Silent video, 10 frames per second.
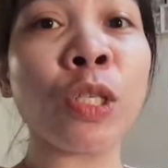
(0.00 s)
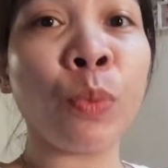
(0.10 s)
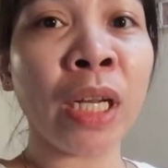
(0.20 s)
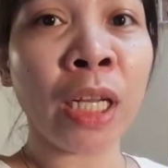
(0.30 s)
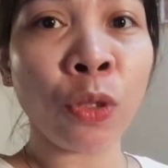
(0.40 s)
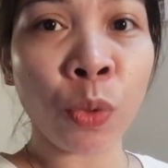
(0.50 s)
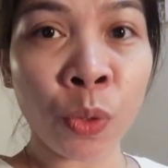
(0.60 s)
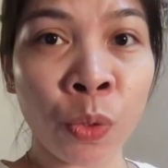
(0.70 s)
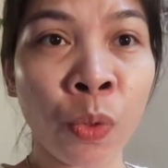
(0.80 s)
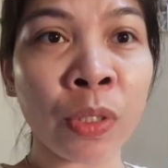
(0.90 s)
we need to
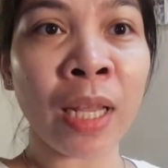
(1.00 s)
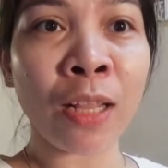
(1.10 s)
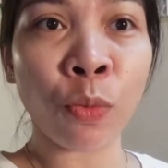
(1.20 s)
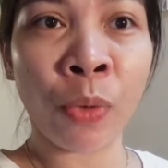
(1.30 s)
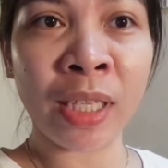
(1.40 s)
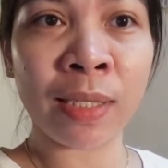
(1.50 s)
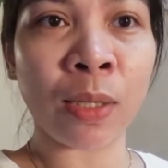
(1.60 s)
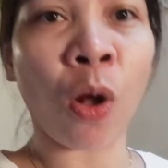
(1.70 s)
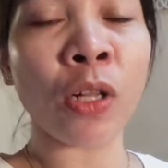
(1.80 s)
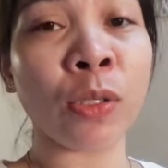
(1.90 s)
soak that with
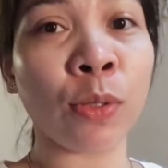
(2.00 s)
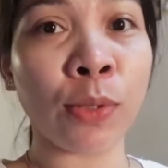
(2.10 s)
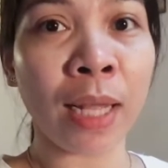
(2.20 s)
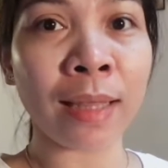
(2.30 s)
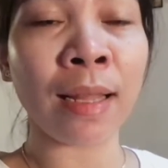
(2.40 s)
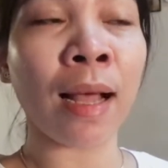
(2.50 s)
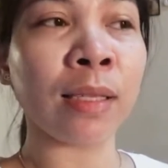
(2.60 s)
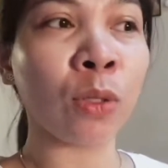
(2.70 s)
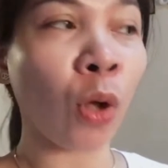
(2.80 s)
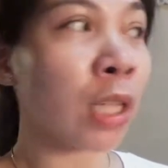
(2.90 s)
salt so that the
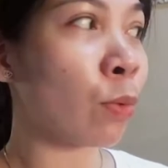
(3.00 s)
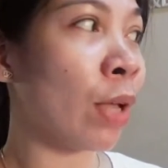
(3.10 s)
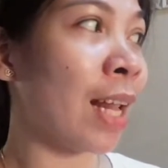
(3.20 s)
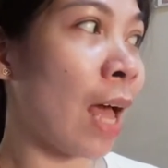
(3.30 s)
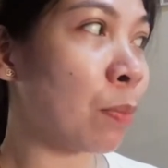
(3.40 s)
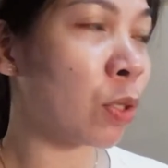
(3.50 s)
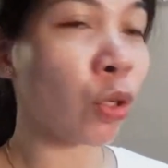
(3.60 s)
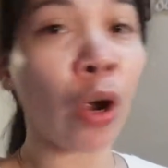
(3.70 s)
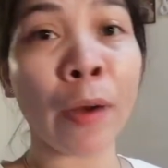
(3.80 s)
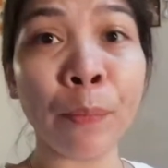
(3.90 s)
salt will
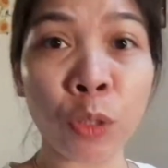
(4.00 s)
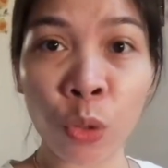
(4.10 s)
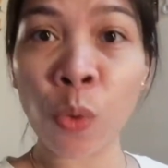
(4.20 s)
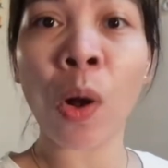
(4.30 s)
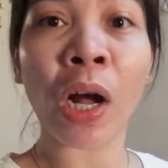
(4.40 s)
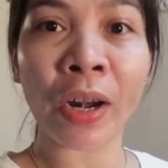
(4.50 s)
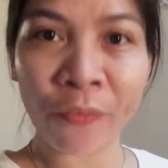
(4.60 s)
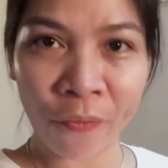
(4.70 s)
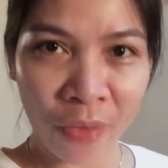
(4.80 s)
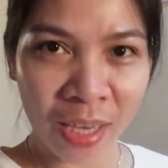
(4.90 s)
absorb to our
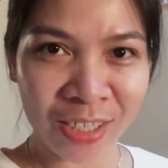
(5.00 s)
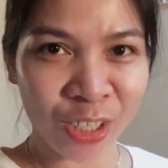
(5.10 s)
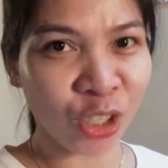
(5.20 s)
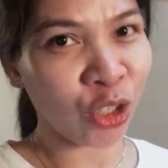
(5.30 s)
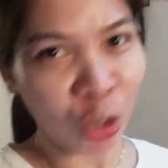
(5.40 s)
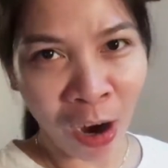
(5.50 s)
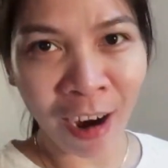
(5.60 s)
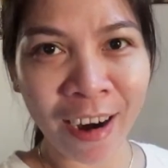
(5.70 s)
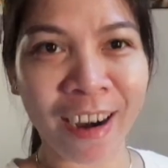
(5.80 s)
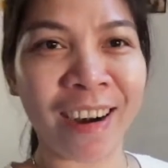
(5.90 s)
fresh
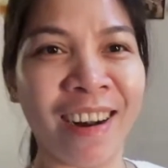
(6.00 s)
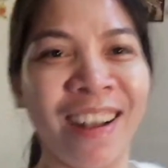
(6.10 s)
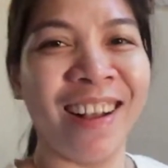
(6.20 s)
char.